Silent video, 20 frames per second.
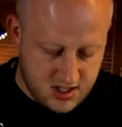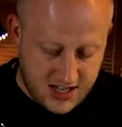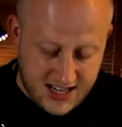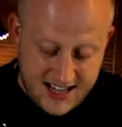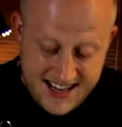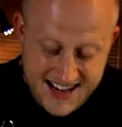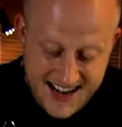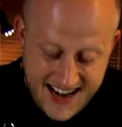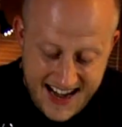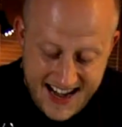They
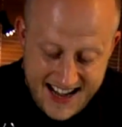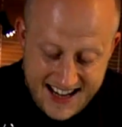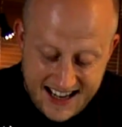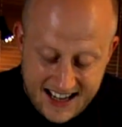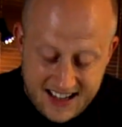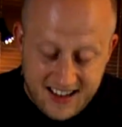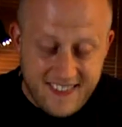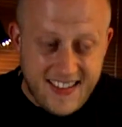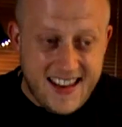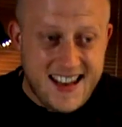need
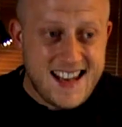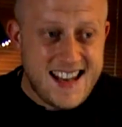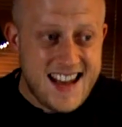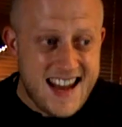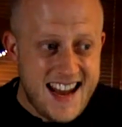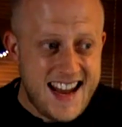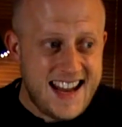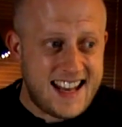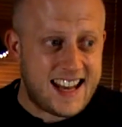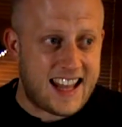it, don't they
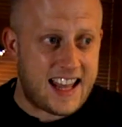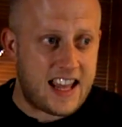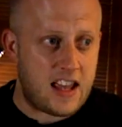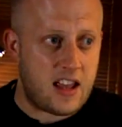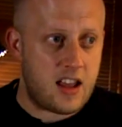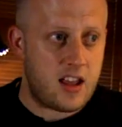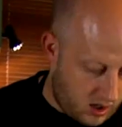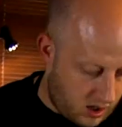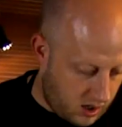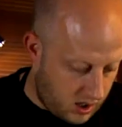need it?
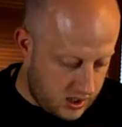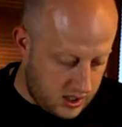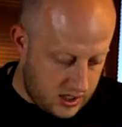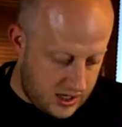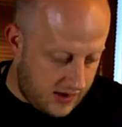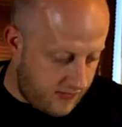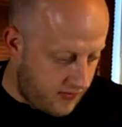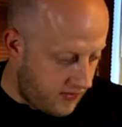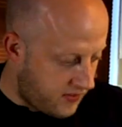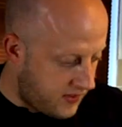I don't
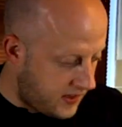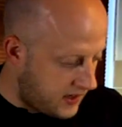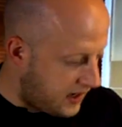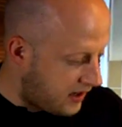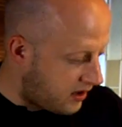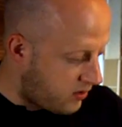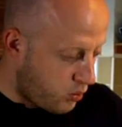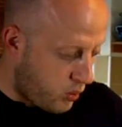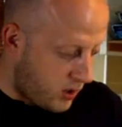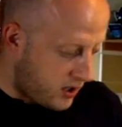even think
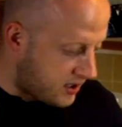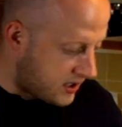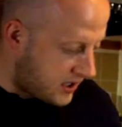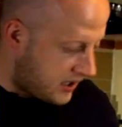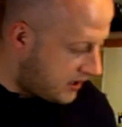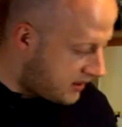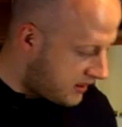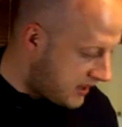this whisking